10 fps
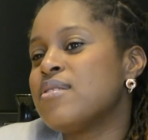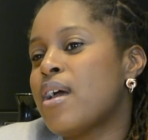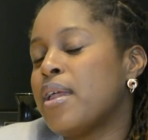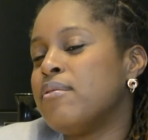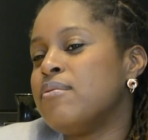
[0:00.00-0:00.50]

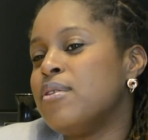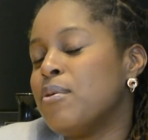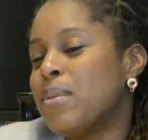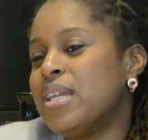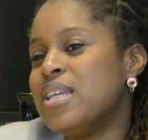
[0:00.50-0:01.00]

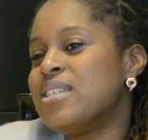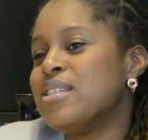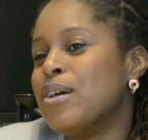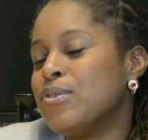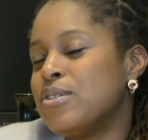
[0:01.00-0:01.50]
And my niece
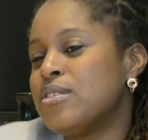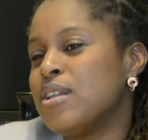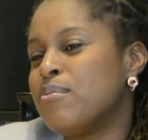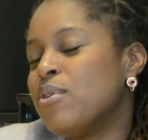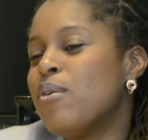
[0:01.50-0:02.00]
now, she said
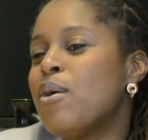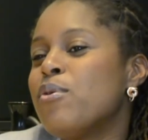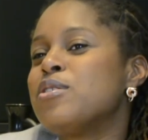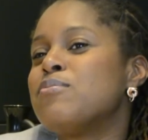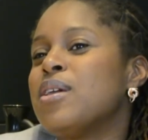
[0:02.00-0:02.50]
to me, "Oh, I
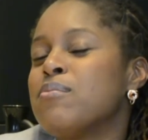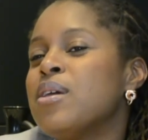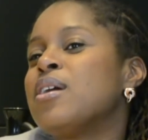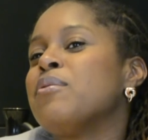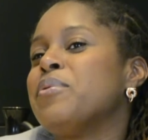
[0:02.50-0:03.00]
want to be a
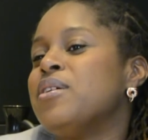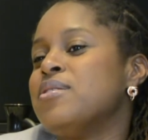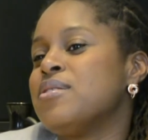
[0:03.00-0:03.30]
makeup artist."